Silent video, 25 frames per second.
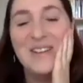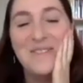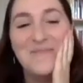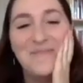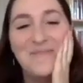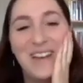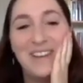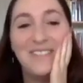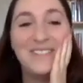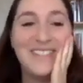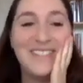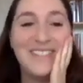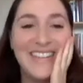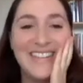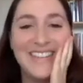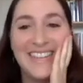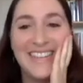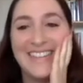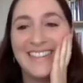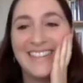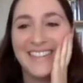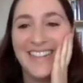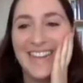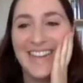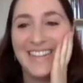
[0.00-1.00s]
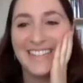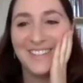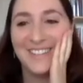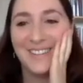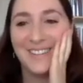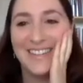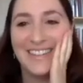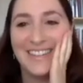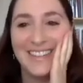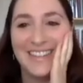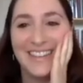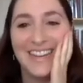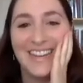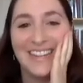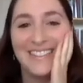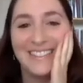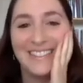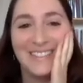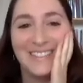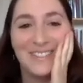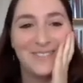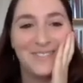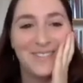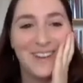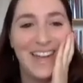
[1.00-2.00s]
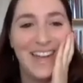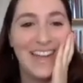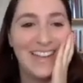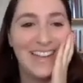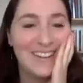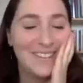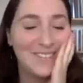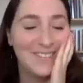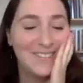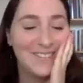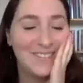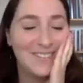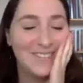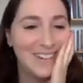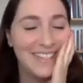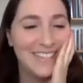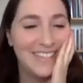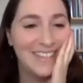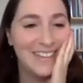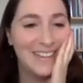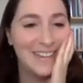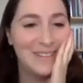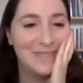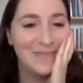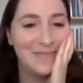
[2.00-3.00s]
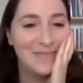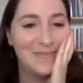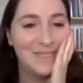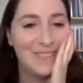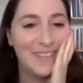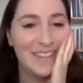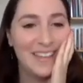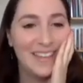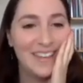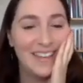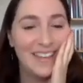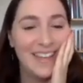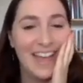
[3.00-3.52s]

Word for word: But I would say like the last great thing I just read was um,